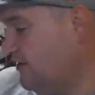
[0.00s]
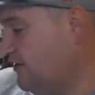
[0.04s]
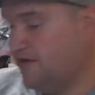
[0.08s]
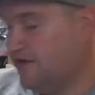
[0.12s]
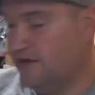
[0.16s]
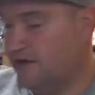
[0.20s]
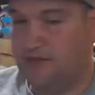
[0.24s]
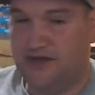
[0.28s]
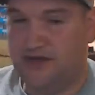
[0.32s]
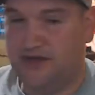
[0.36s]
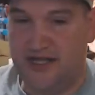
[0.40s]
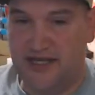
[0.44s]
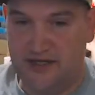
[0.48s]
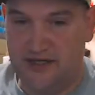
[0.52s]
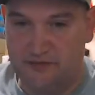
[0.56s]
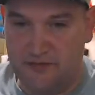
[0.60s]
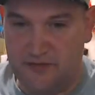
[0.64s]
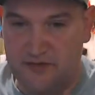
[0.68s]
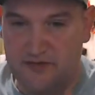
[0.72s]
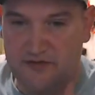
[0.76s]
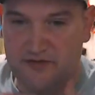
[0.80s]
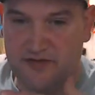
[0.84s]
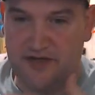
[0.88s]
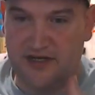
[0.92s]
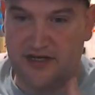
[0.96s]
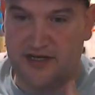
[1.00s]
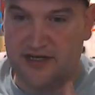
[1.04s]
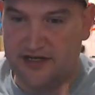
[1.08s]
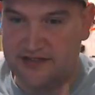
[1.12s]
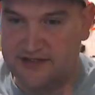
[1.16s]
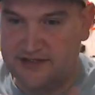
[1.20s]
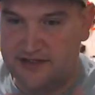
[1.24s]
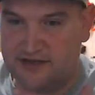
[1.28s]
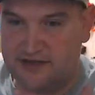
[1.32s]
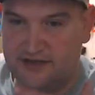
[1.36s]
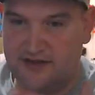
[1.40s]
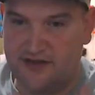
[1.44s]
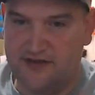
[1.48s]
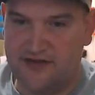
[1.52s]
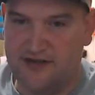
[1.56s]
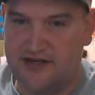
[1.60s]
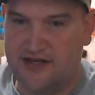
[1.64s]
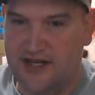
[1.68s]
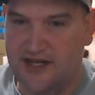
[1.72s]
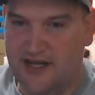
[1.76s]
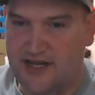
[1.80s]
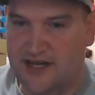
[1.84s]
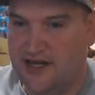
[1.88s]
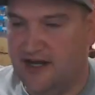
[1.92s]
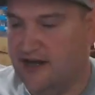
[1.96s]
the plate moving. And I guess he thought, nah,
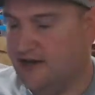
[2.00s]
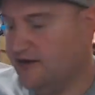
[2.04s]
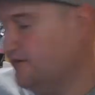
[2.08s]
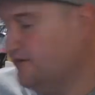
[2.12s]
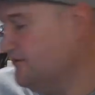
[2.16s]
I don't